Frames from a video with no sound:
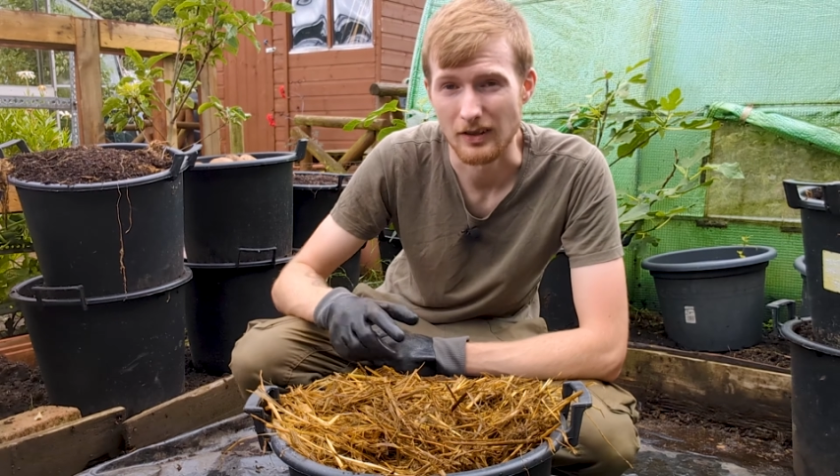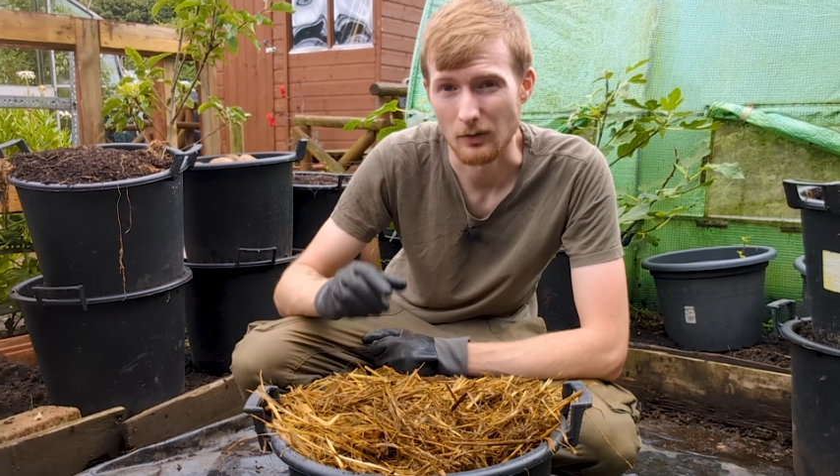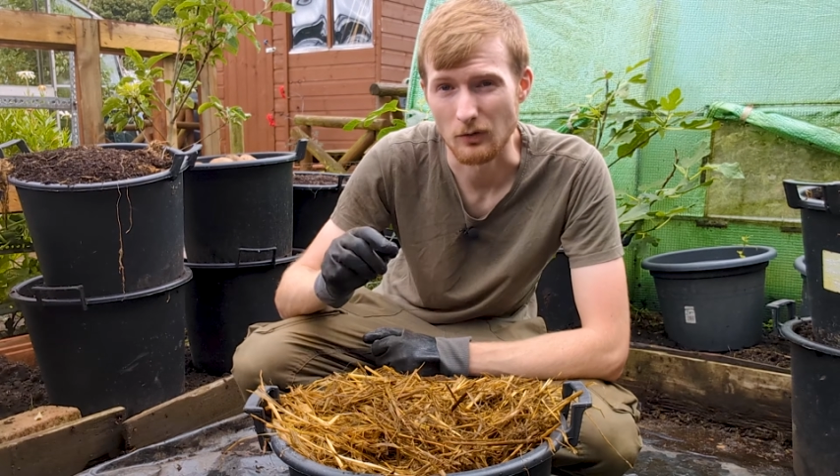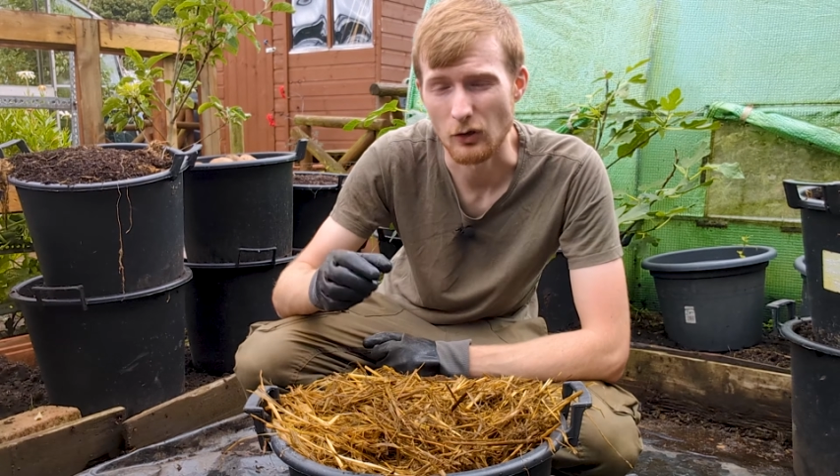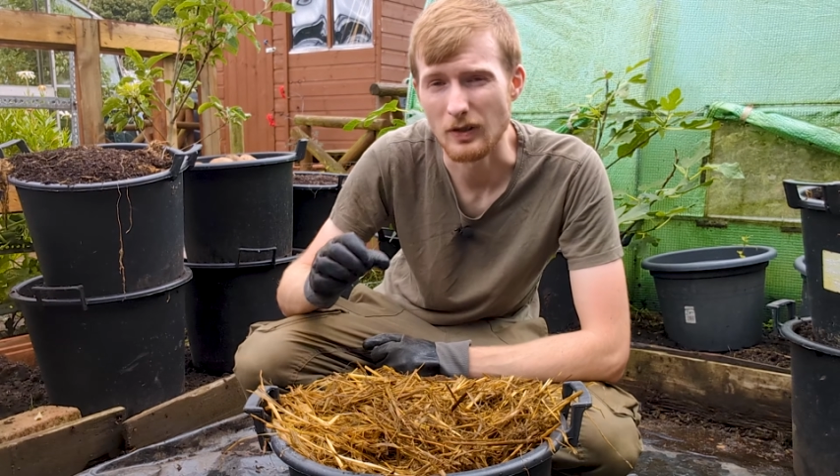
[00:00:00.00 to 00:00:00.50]

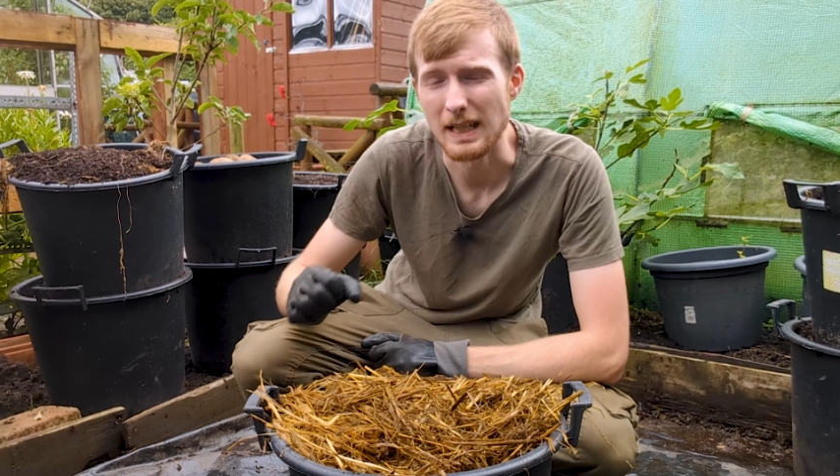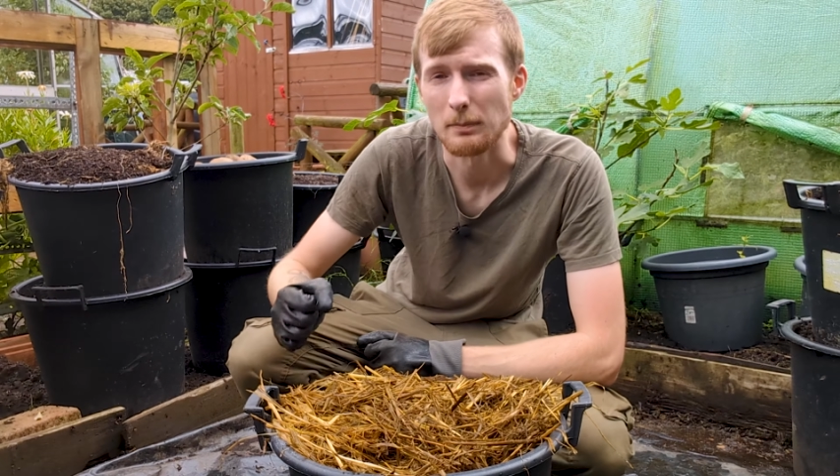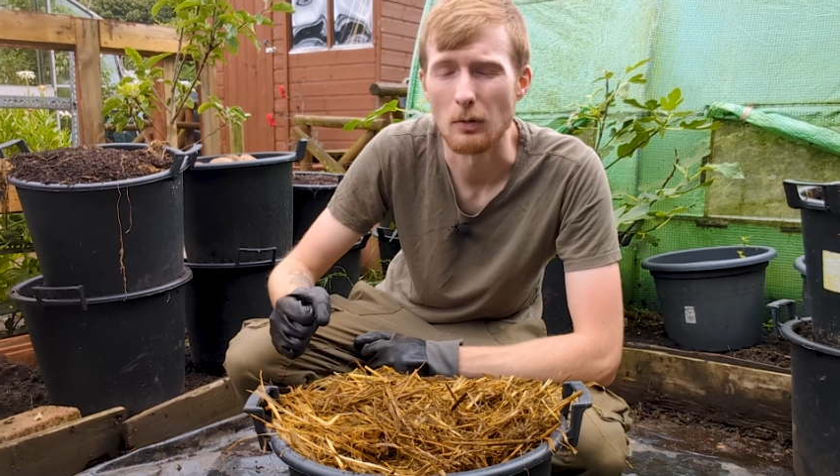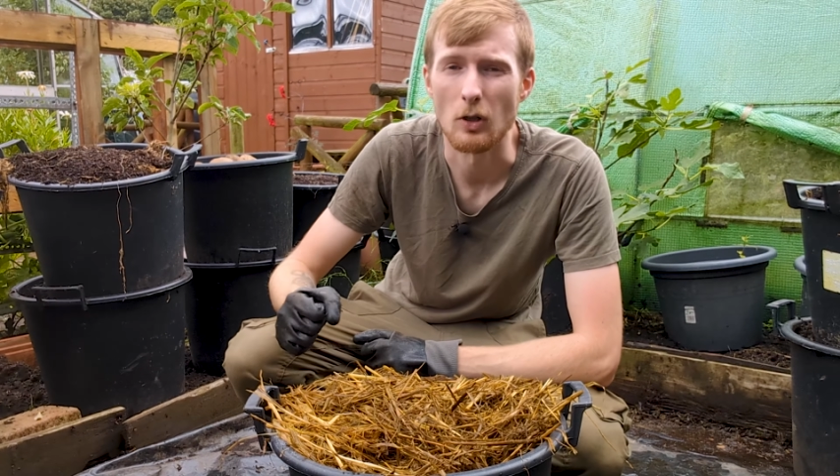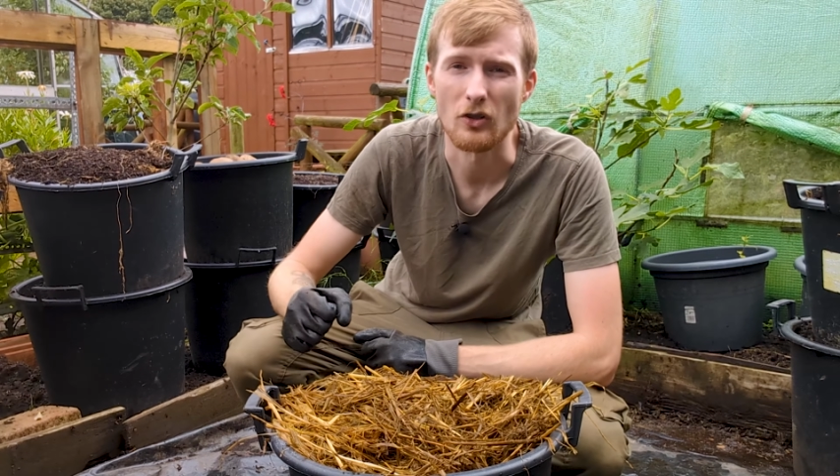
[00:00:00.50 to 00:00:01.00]
so do
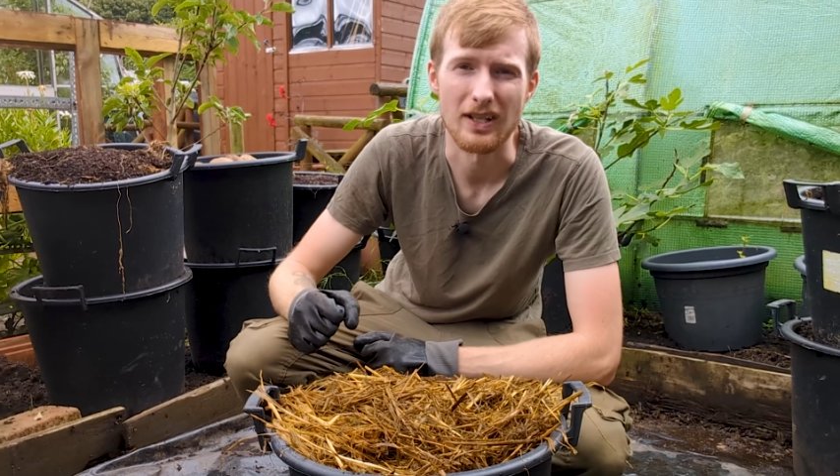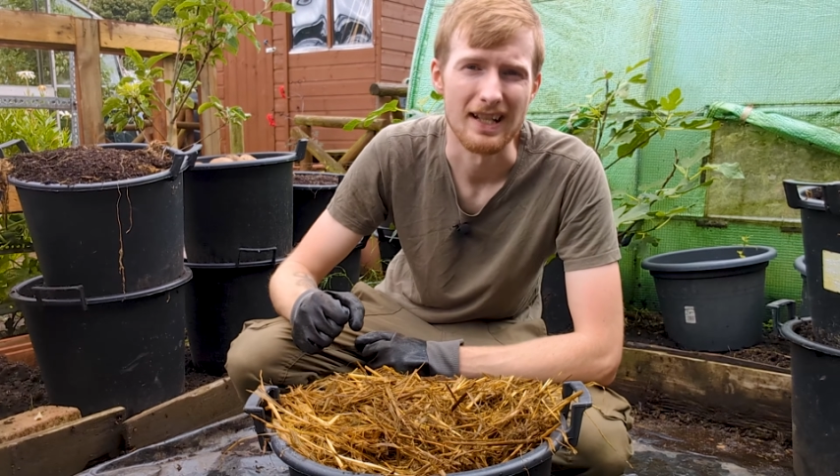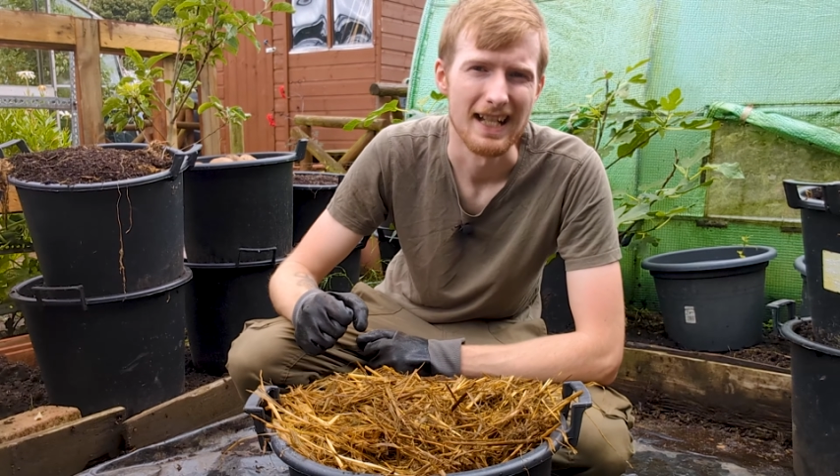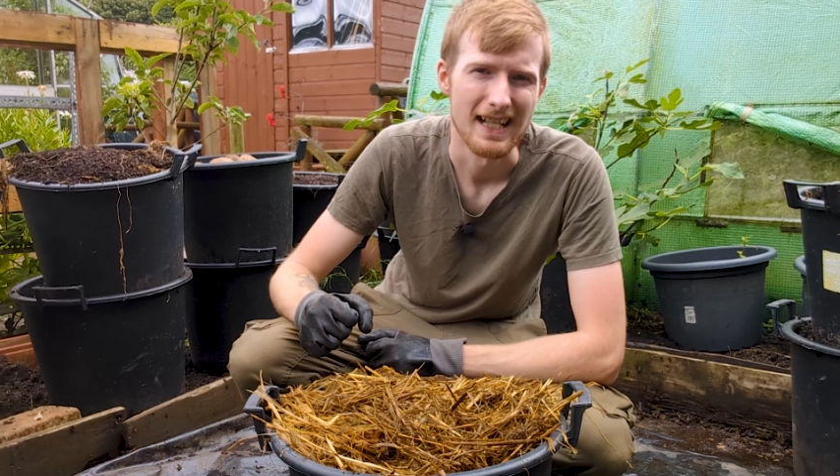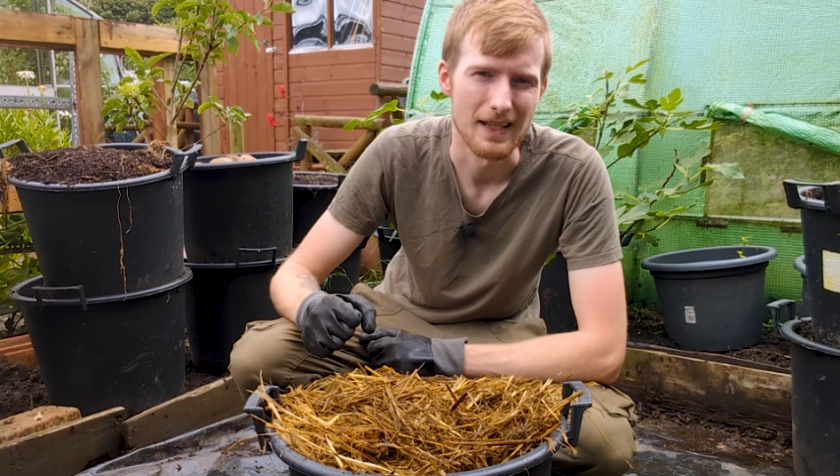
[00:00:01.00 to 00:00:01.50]
keep on
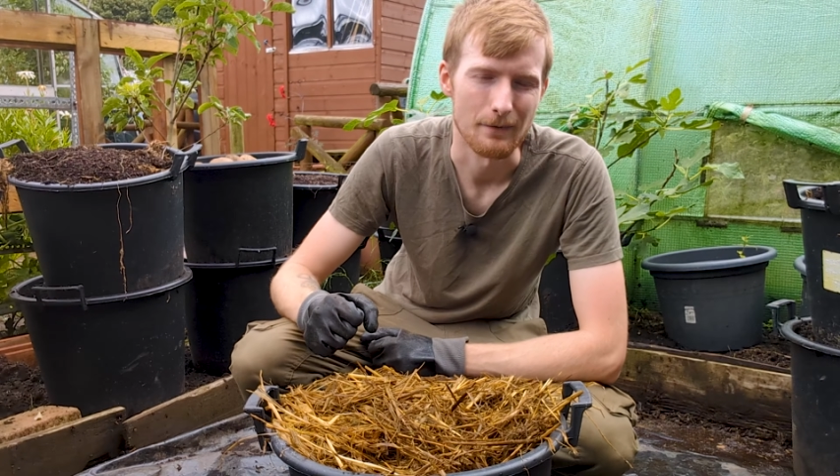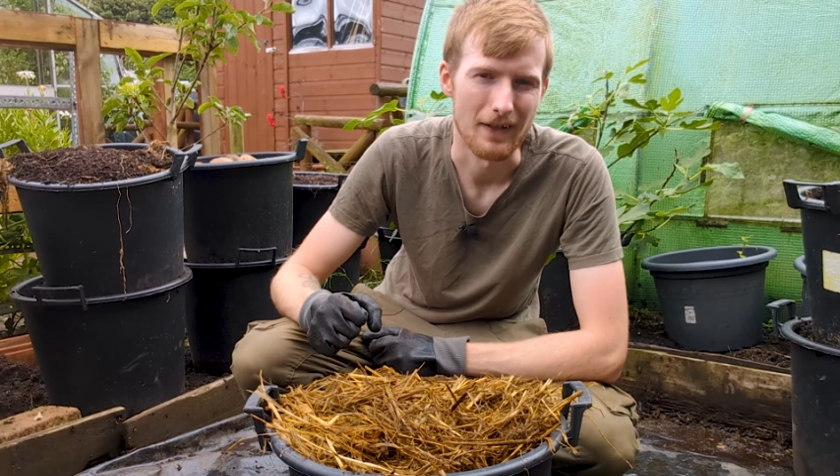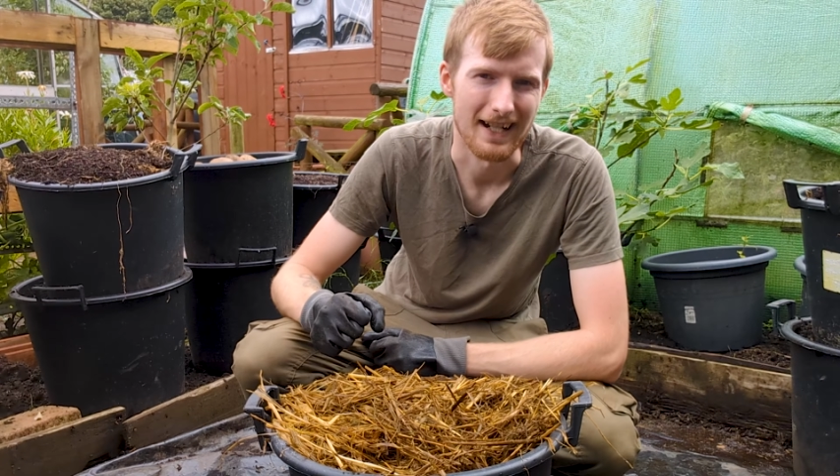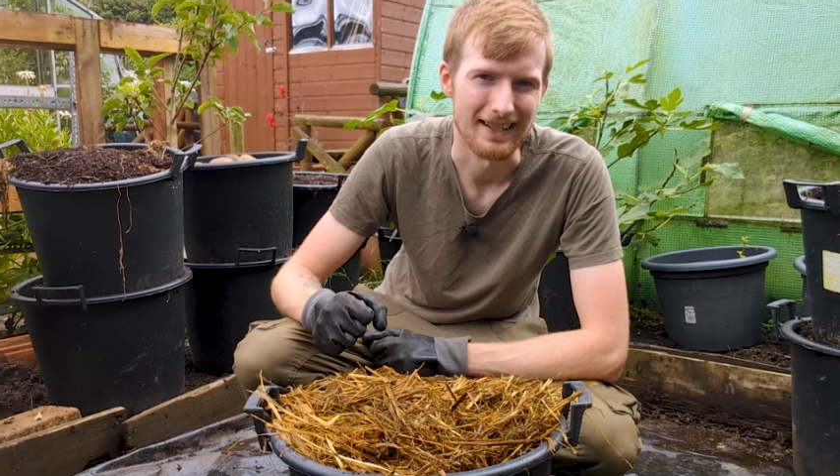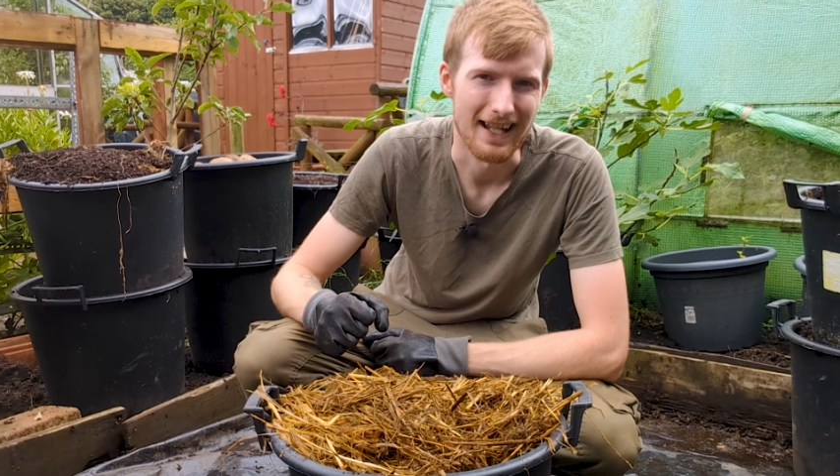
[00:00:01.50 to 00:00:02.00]
watching to
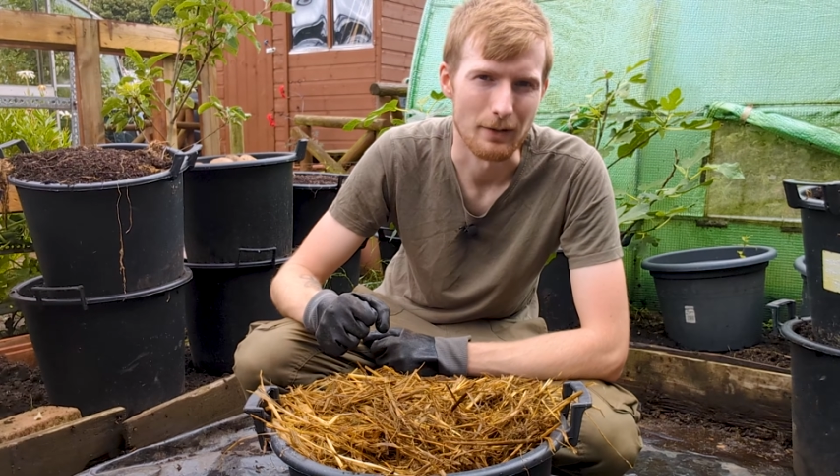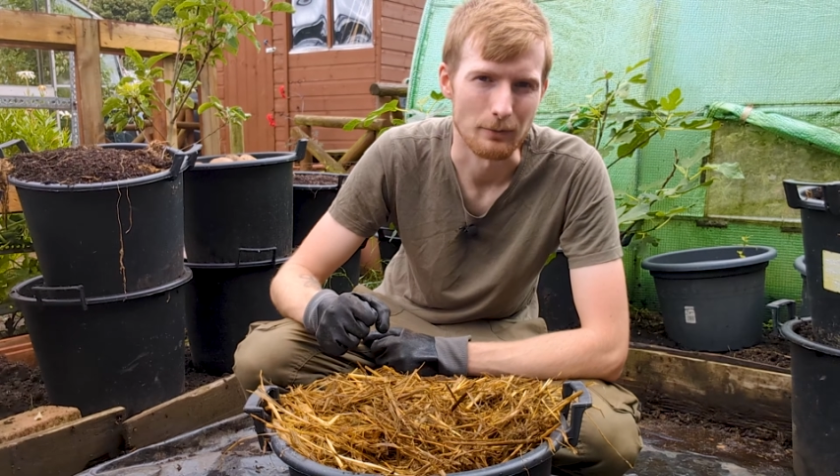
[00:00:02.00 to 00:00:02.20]
find